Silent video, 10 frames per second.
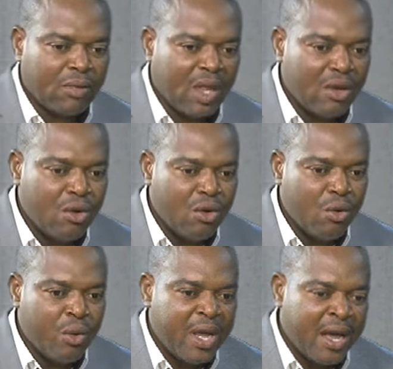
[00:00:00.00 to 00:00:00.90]
you
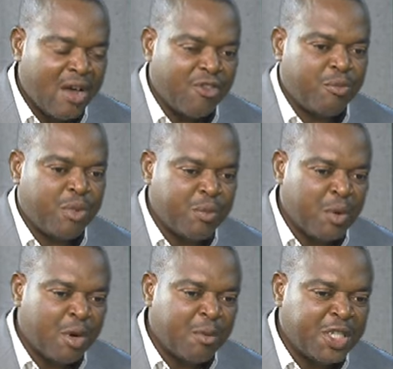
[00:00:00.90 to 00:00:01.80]
know, we have people
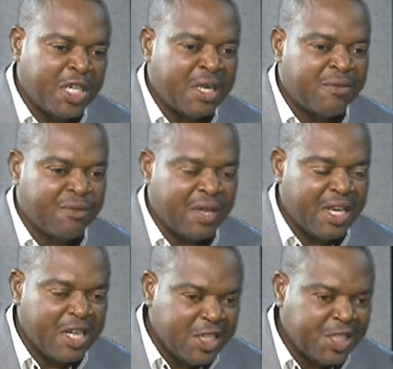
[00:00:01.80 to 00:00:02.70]
publishing in
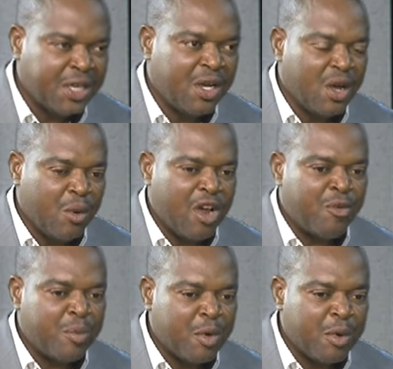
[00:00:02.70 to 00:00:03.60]
English, we have
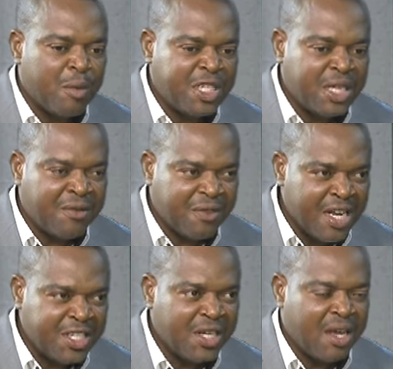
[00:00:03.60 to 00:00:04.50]
people publishing in
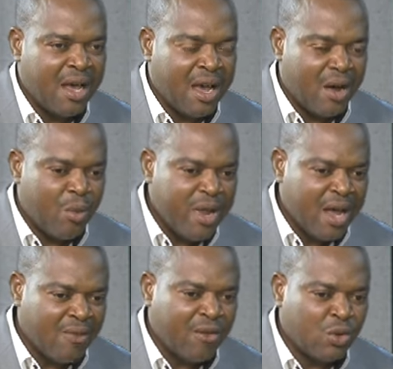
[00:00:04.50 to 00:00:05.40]
French, and we
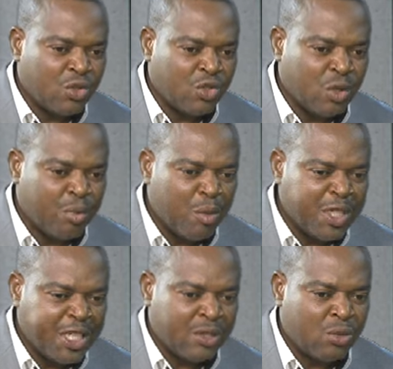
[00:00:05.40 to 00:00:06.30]
have also some
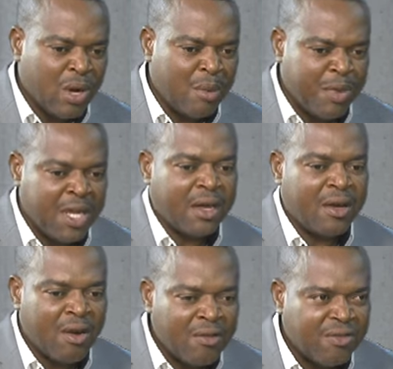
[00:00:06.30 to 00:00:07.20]
publishers who are big
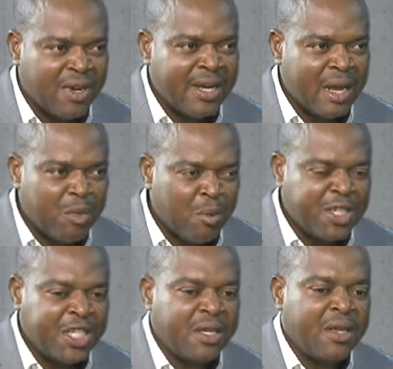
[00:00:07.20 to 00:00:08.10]
enough and they're
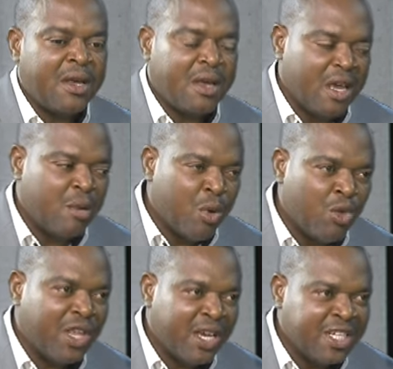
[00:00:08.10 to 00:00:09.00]
publishing in
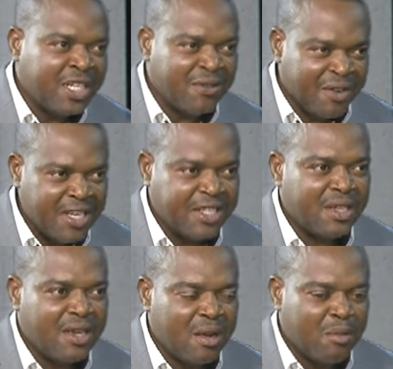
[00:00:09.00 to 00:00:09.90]
both English and French.
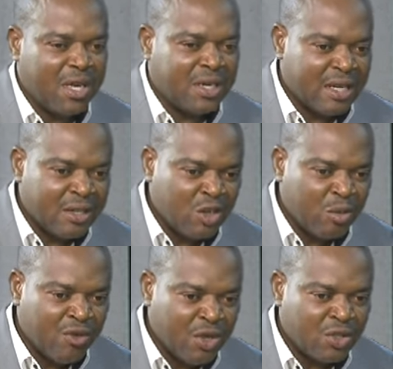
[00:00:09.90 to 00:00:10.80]
But uh, some
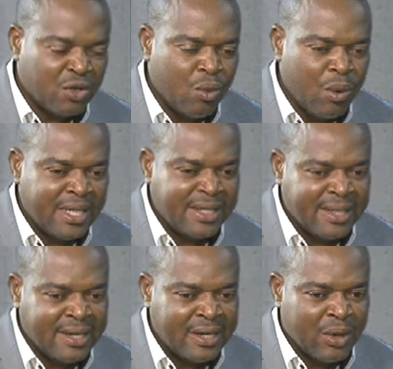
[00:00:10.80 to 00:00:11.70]
of us who are
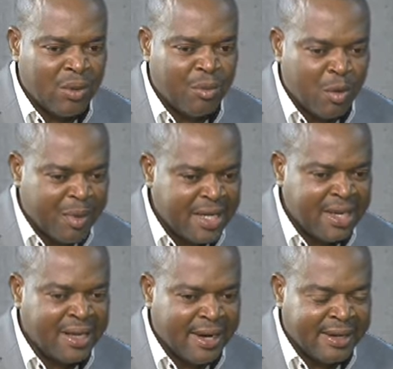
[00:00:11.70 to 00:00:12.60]
still op
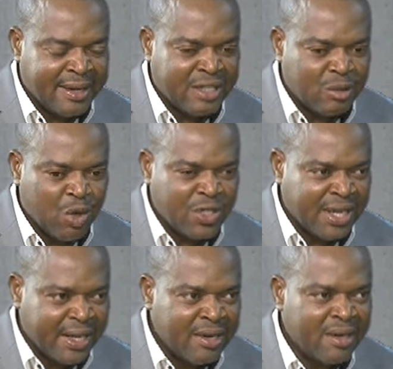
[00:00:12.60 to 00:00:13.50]
operating at a small
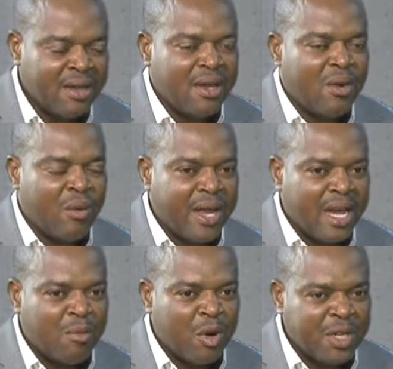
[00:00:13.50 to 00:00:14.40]
scale, we
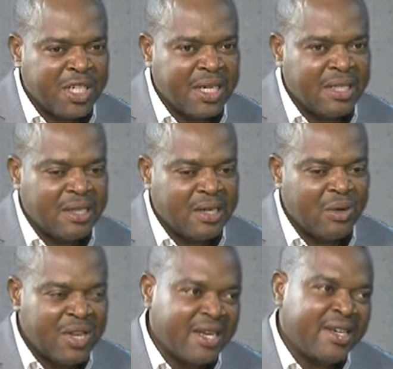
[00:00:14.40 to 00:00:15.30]
are publishing
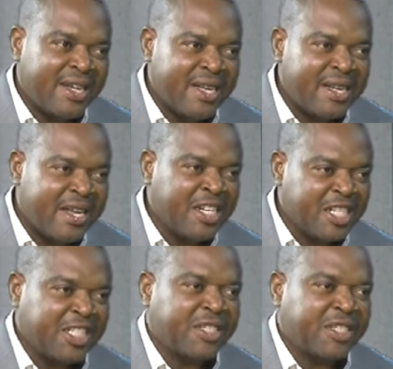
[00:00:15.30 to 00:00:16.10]
uniquely in English.